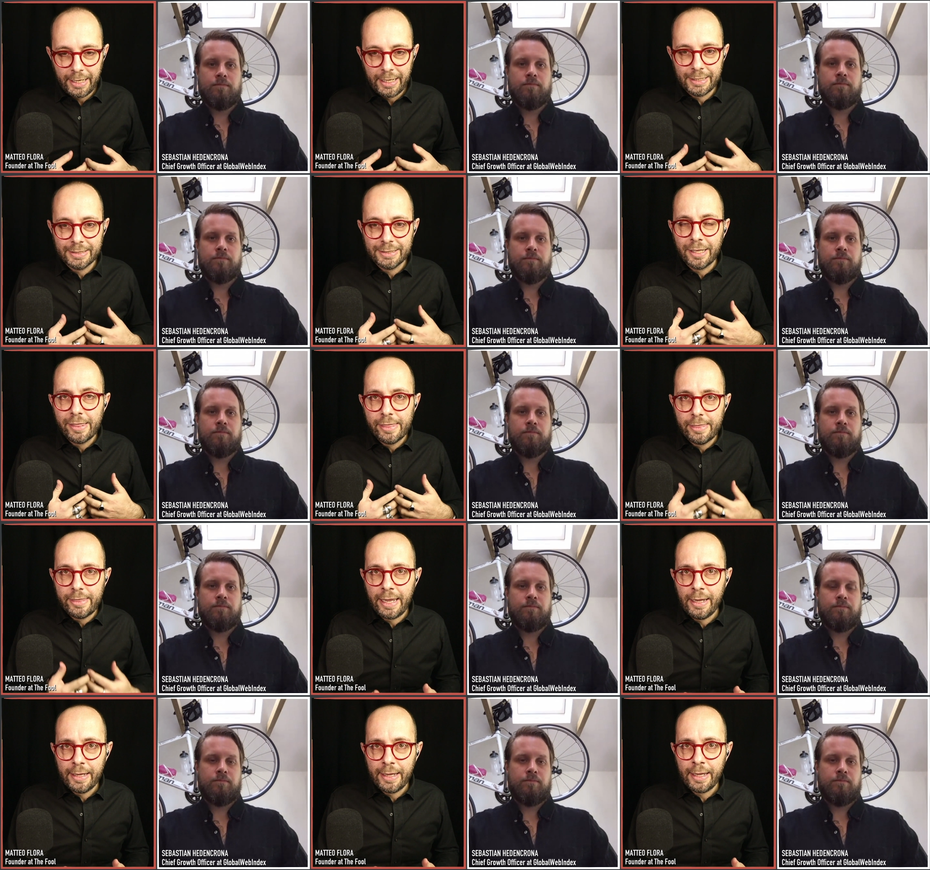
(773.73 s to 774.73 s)
Speaker 1: is
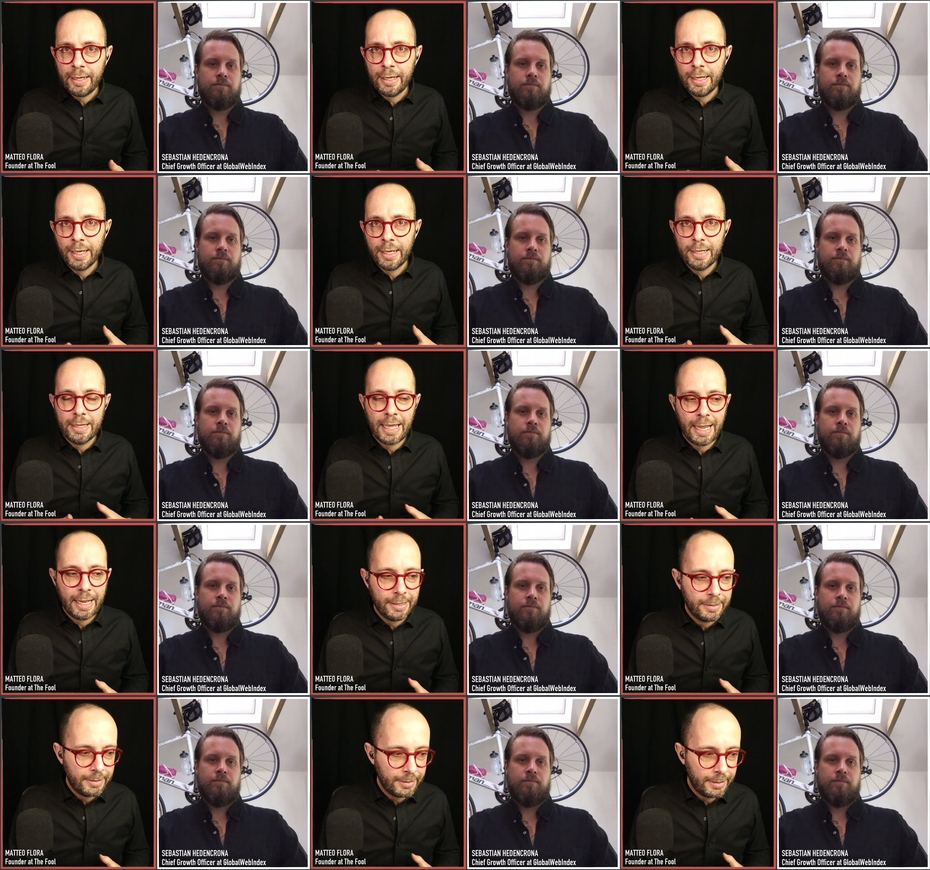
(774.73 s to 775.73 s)
thinking
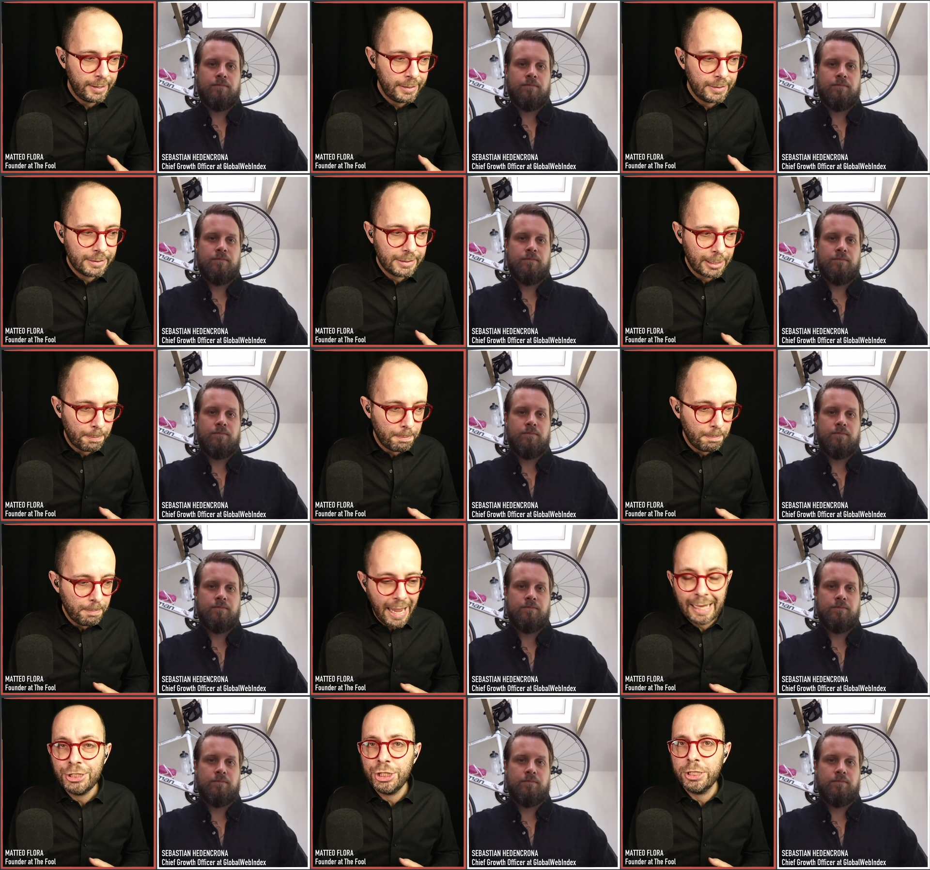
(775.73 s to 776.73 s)
that in some
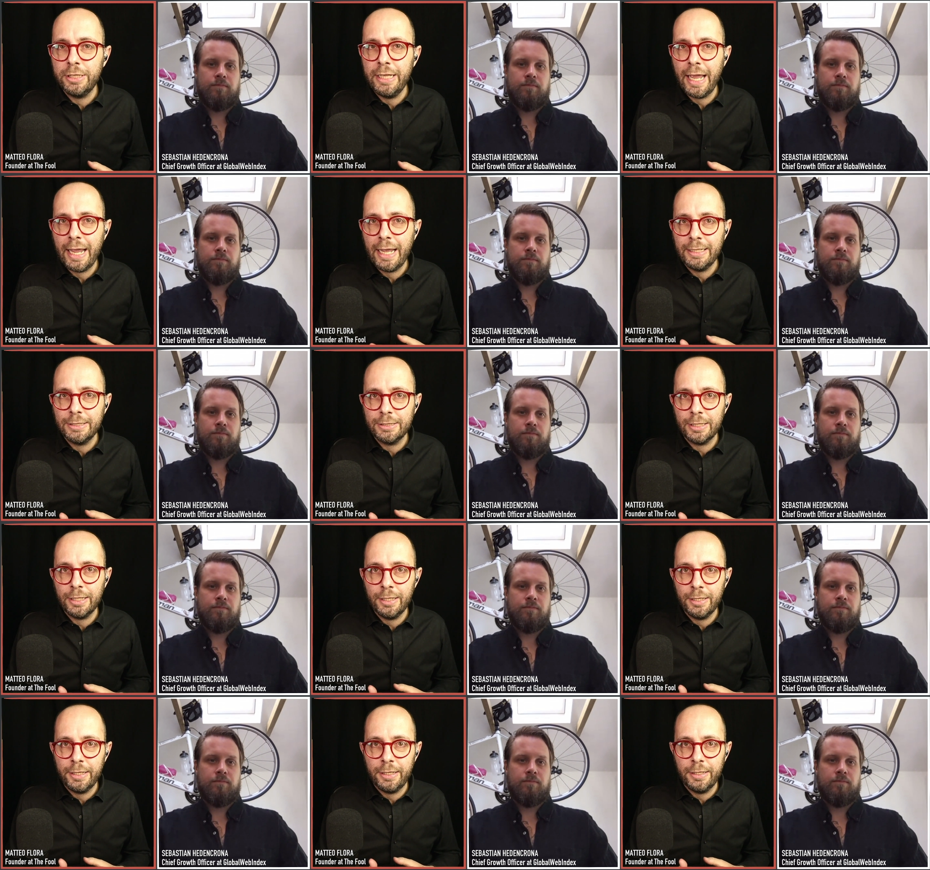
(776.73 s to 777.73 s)
magic dates
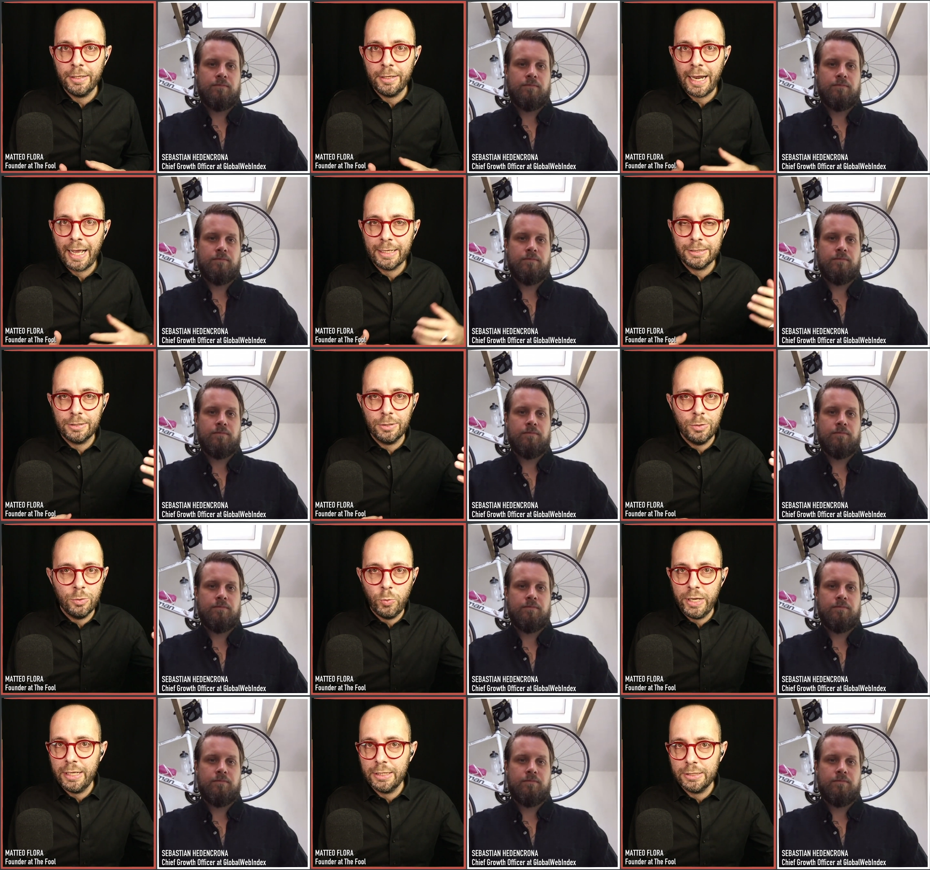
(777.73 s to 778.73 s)
in the next
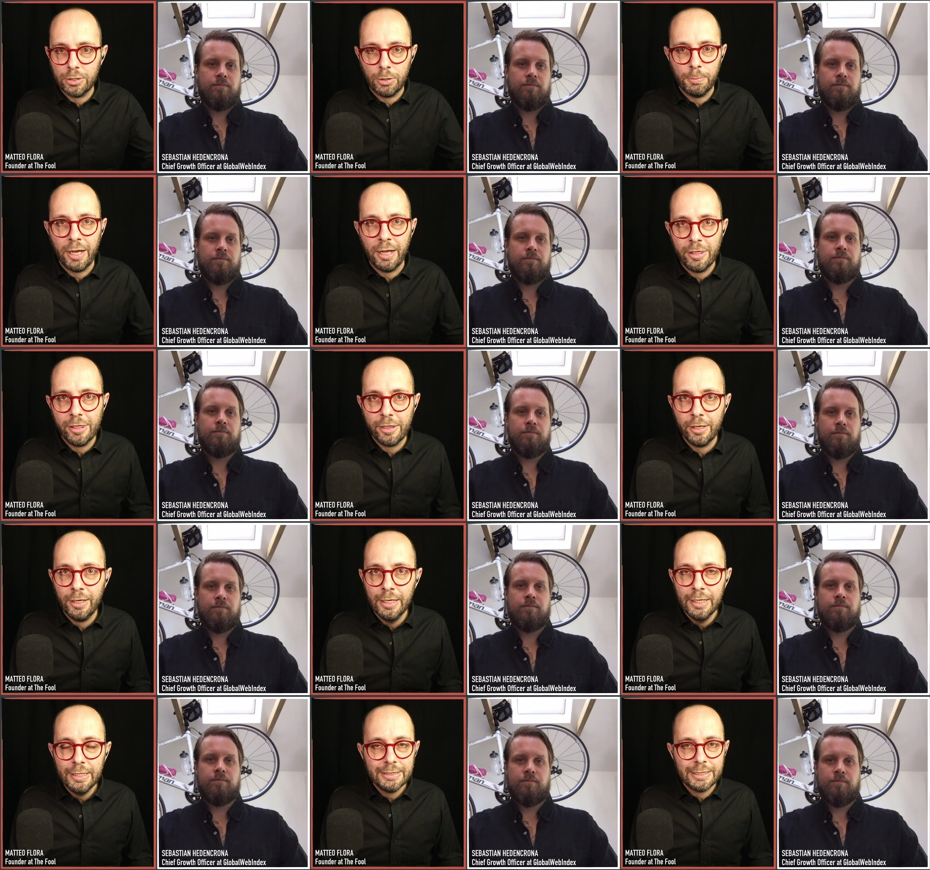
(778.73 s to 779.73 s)
weeks or month,
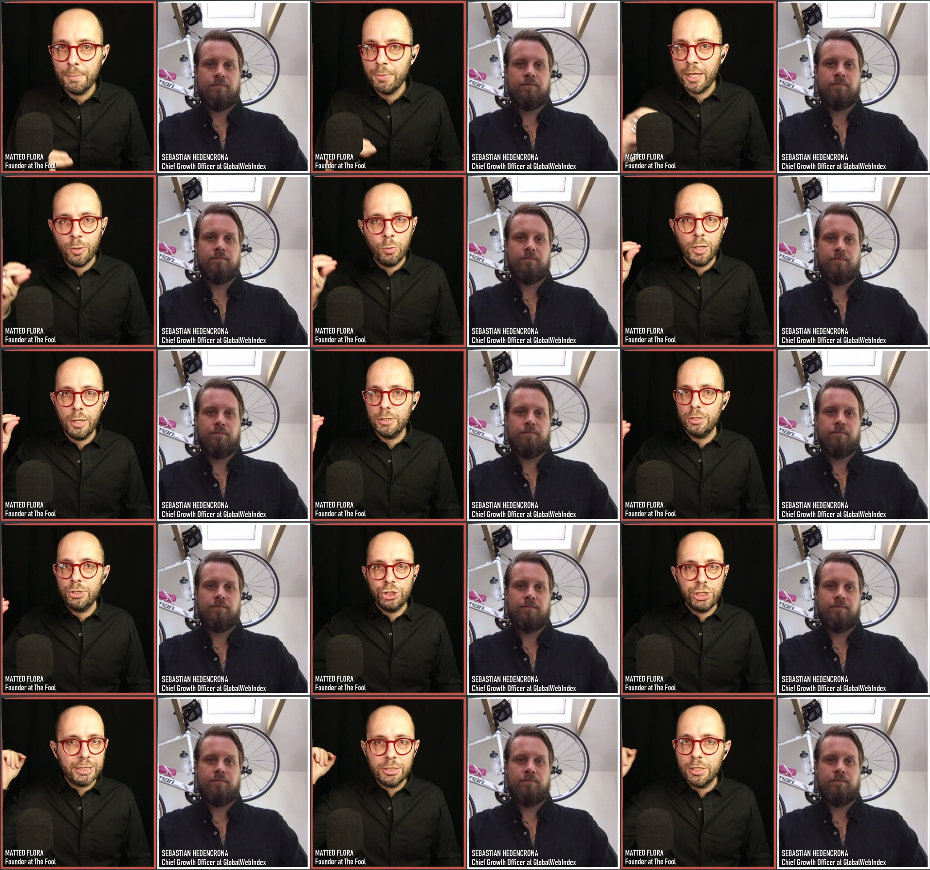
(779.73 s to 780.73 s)
something will
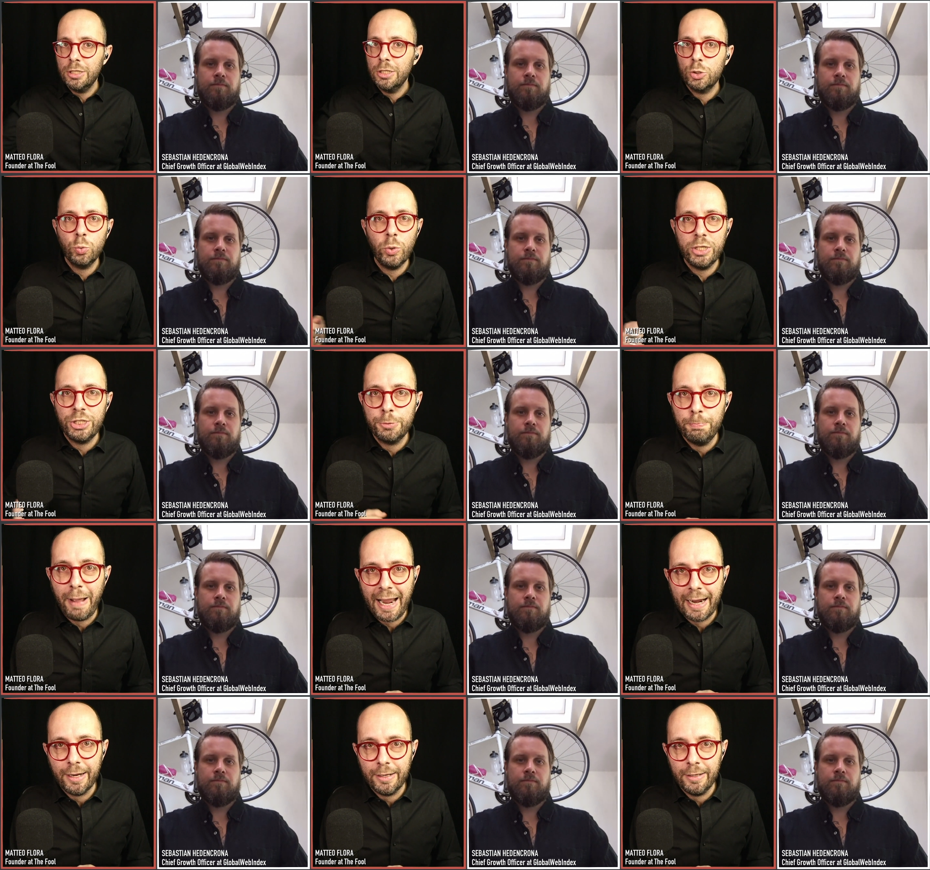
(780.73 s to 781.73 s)
just switch
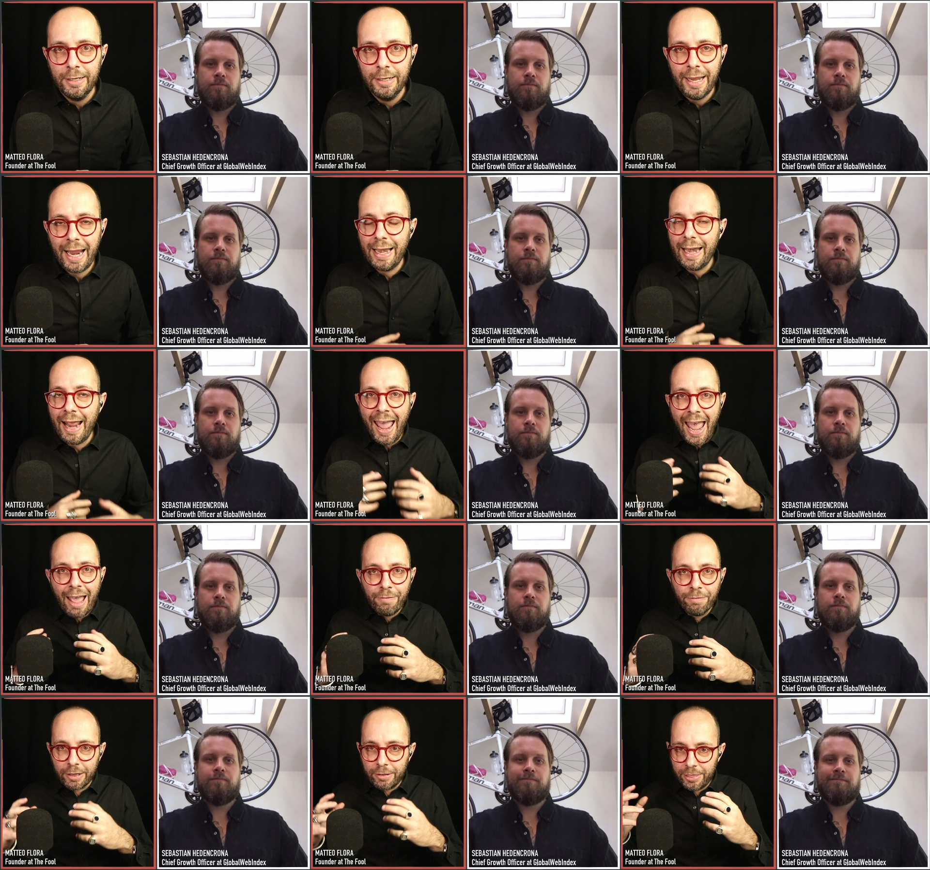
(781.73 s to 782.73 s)
back and
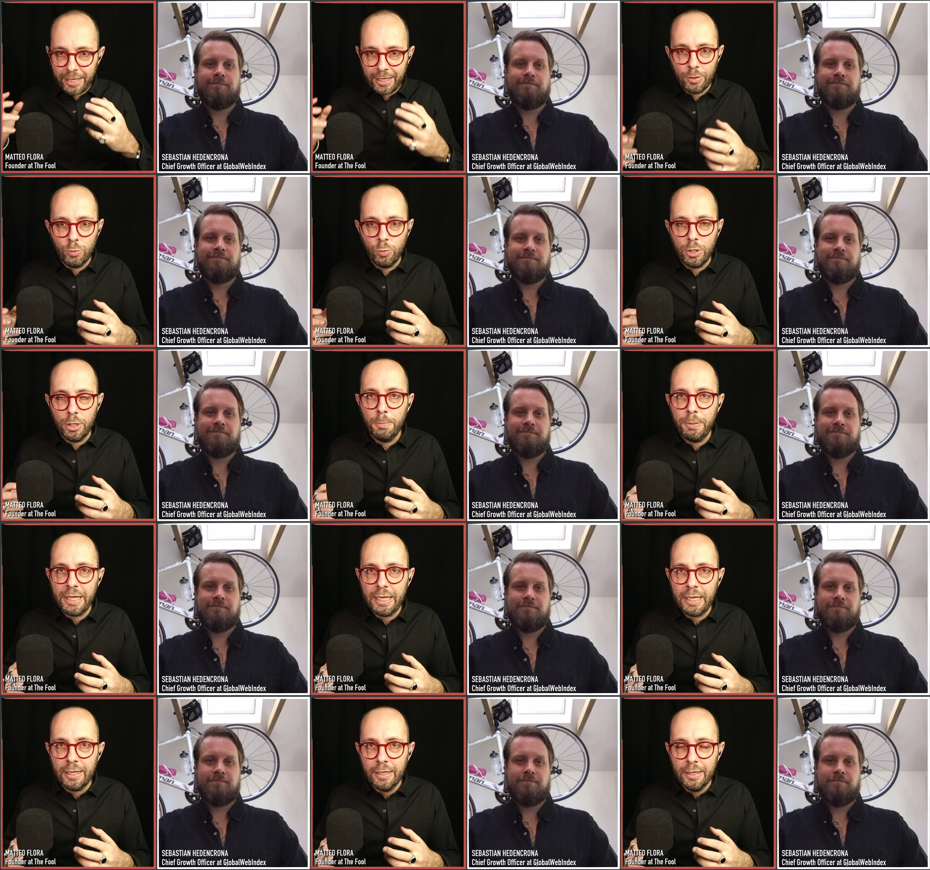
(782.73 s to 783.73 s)
everything will
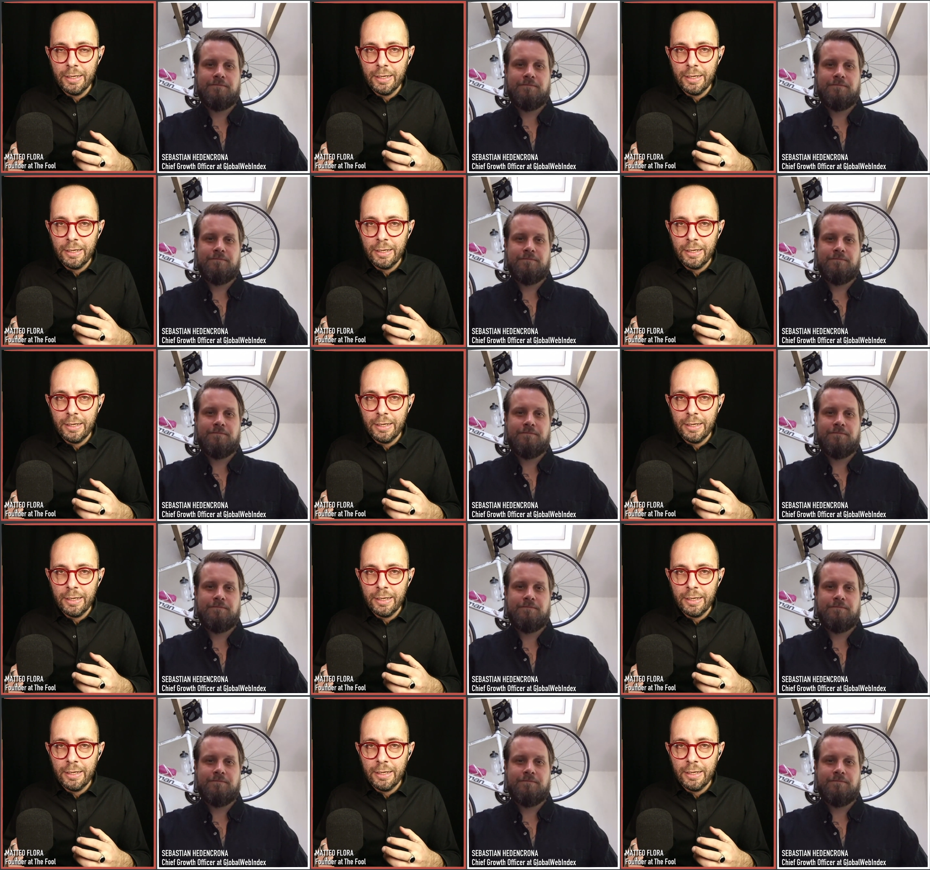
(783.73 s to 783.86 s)
be